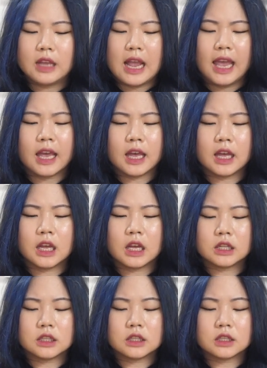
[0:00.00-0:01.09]

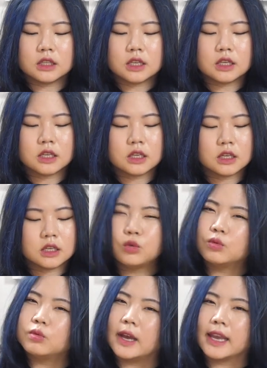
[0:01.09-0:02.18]
And,
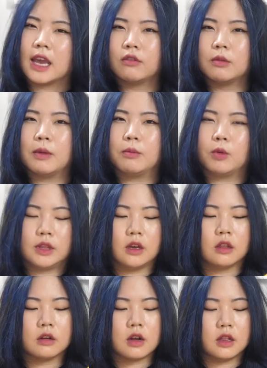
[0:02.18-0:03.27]
ooh, I can't remember what the
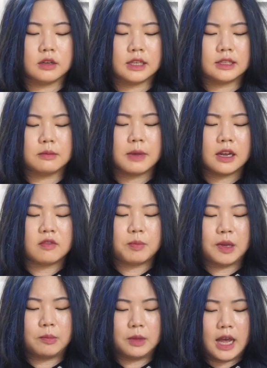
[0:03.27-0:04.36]
other color is. It might have
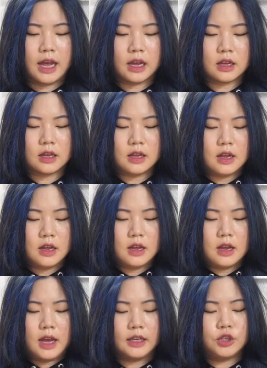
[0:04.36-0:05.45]
been black.
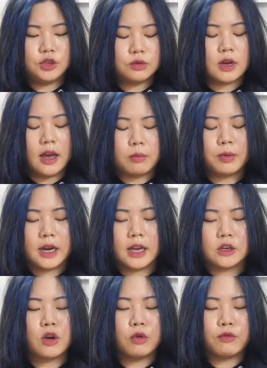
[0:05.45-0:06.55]
But I
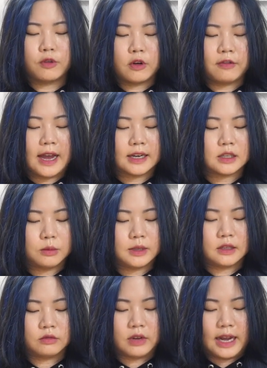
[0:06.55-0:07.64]
know for a fact it
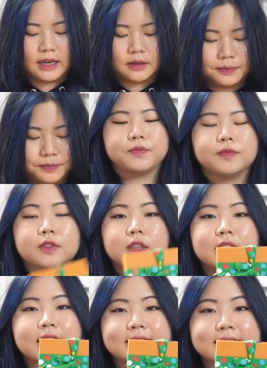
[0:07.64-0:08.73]
was in red.
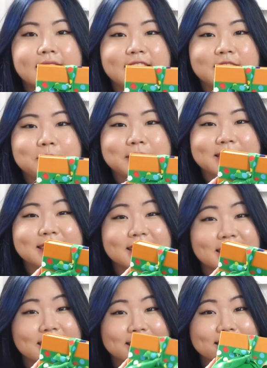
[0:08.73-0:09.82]
The next item is
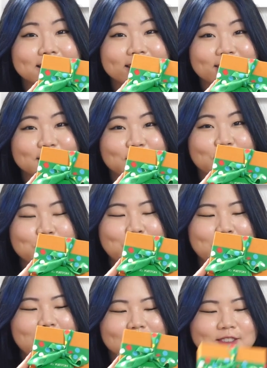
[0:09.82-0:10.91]
in this little cute
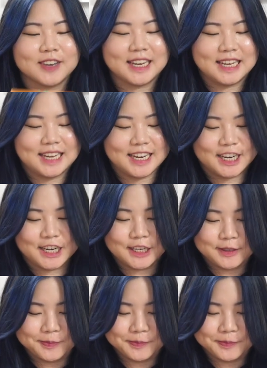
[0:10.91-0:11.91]
box right here.